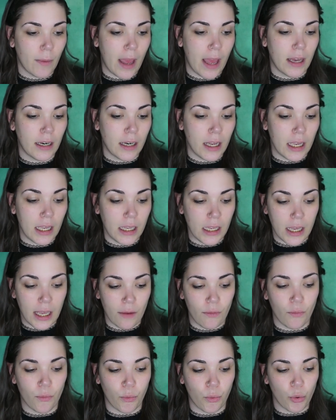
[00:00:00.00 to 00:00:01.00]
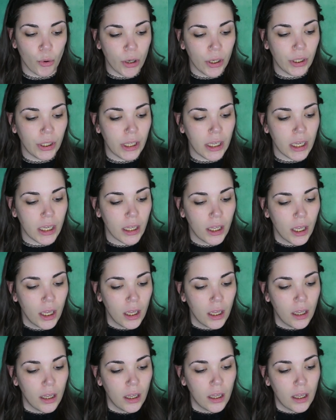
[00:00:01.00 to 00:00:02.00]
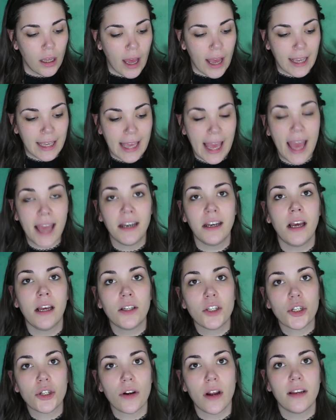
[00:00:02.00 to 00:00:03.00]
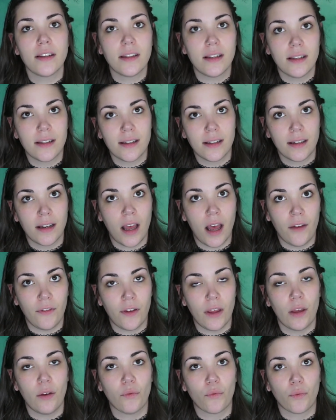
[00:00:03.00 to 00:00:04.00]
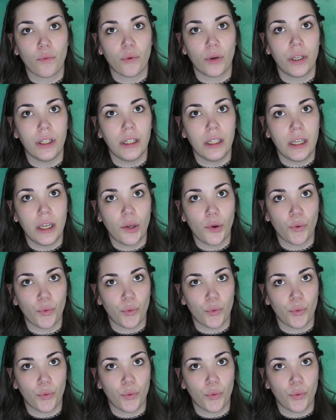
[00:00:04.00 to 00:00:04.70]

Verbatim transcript: And it, it really, I cannot stress this enough, it really,